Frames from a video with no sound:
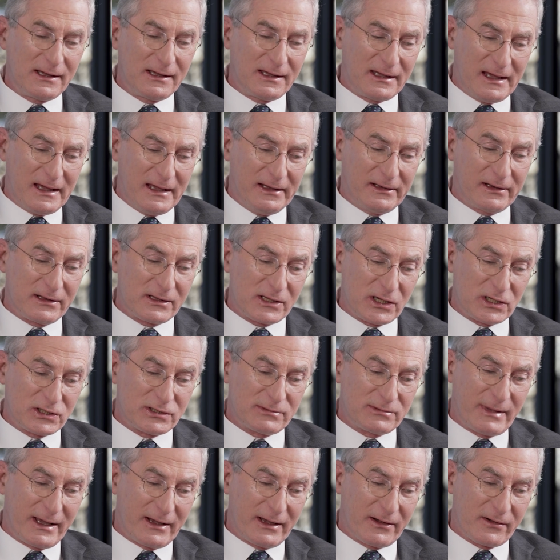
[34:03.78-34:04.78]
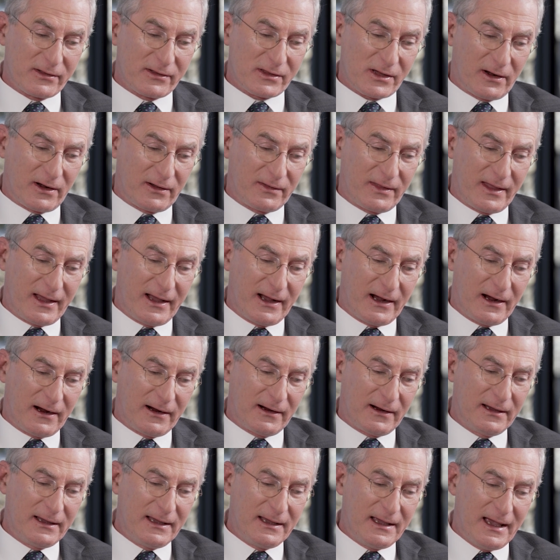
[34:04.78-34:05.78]
key decision makers are
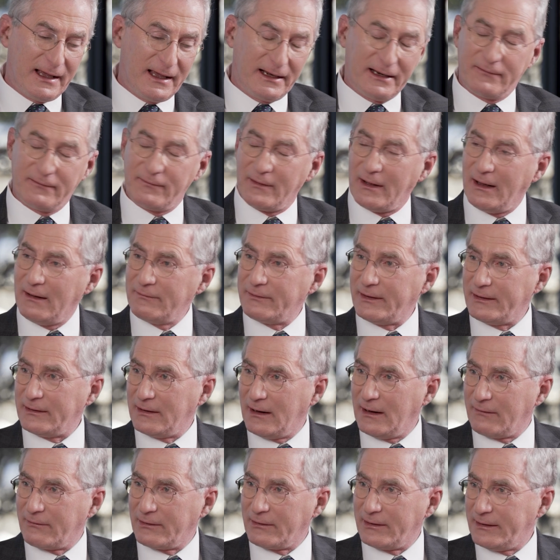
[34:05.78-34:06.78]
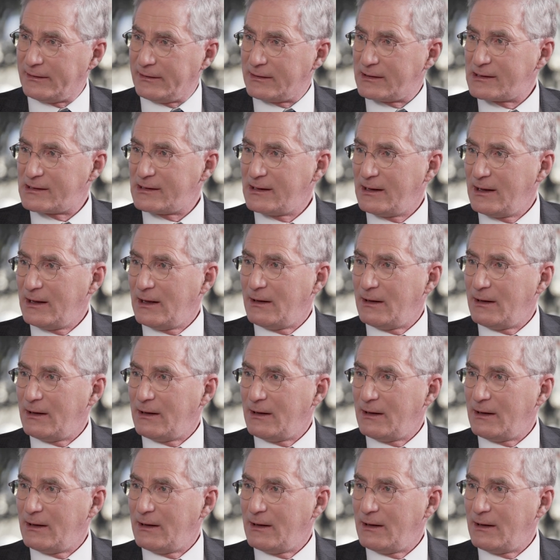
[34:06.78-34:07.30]
there and involved in governance